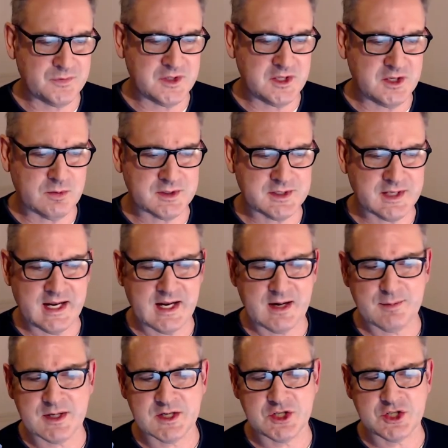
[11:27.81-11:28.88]
you wonder
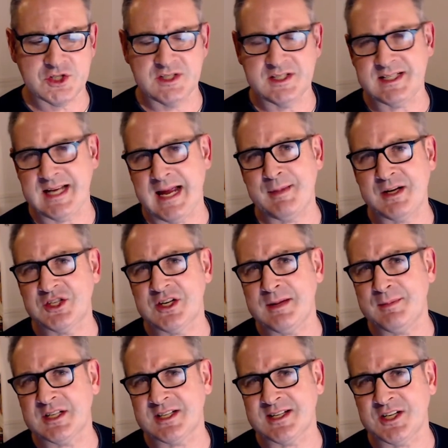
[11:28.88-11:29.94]
how much damage
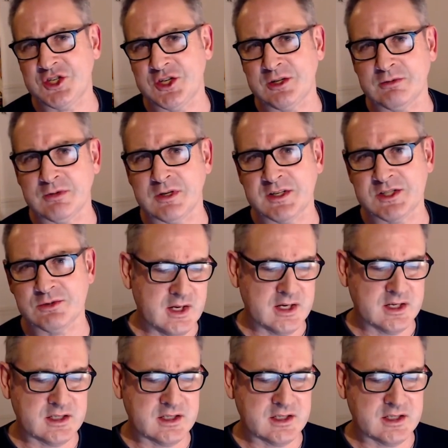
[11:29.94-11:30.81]
limitation a writer